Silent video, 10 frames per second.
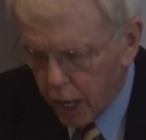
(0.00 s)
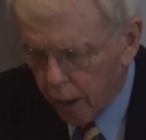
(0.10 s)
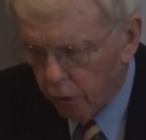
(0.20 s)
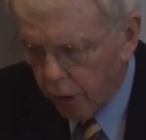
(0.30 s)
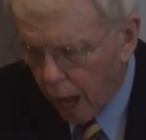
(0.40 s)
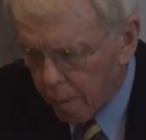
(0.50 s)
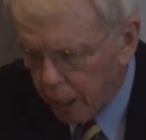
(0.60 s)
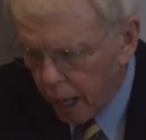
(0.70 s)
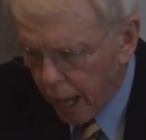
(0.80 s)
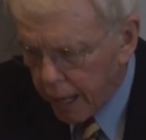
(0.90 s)
shall
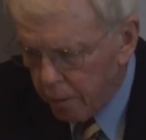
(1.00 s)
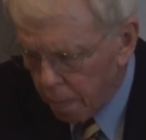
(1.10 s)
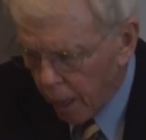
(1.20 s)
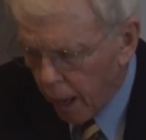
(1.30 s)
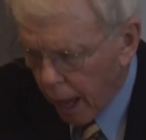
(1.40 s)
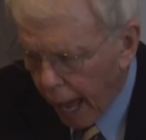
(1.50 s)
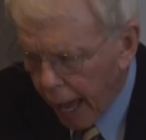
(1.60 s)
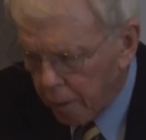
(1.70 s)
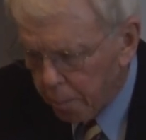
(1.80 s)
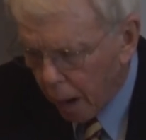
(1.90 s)
nominate
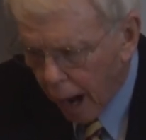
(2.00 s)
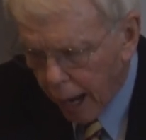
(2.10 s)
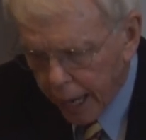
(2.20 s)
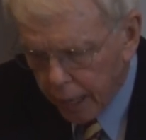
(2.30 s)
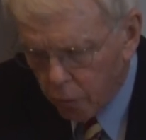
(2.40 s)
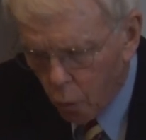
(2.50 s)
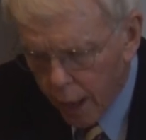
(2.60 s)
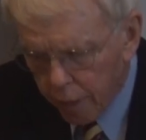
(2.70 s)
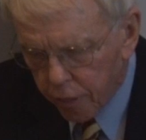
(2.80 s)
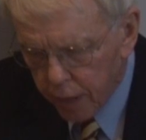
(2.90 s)
and by and
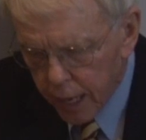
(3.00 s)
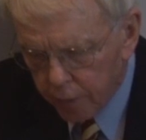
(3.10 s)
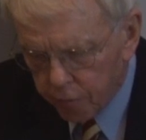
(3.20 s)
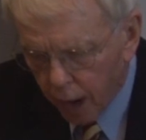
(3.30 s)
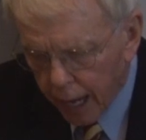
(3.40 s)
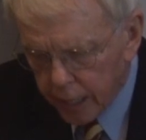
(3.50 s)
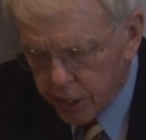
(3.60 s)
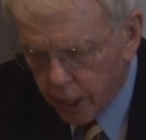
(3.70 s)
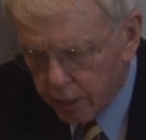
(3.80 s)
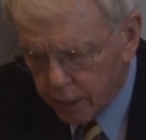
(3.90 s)
with the
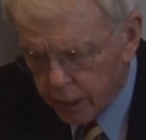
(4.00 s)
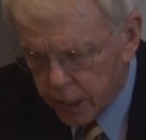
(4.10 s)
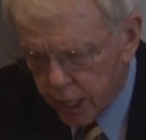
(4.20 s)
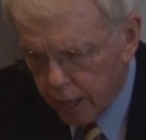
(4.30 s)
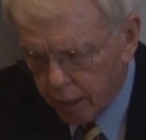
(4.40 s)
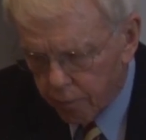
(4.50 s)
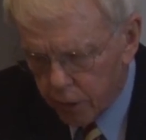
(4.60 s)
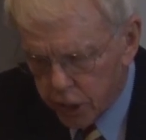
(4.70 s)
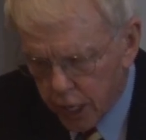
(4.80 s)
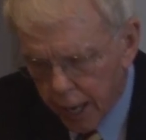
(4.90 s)
advice and consent of
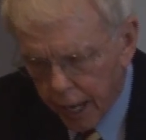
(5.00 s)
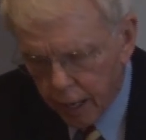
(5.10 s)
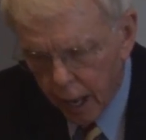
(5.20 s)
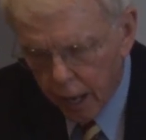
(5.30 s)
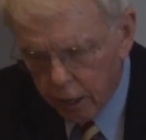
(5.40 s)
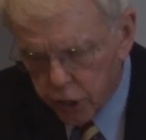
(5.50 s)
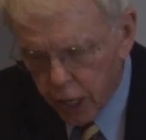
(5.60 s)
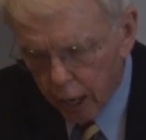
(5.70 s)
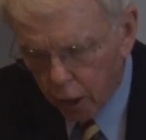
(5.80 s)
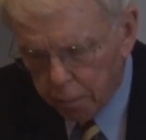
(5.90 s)
the Senate
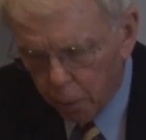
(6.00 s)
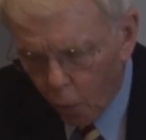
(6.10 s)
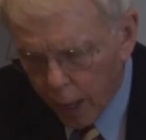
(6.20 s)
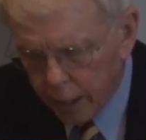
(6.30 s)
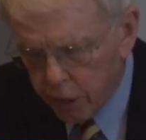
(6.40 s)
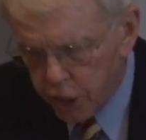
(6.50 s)
shall appoint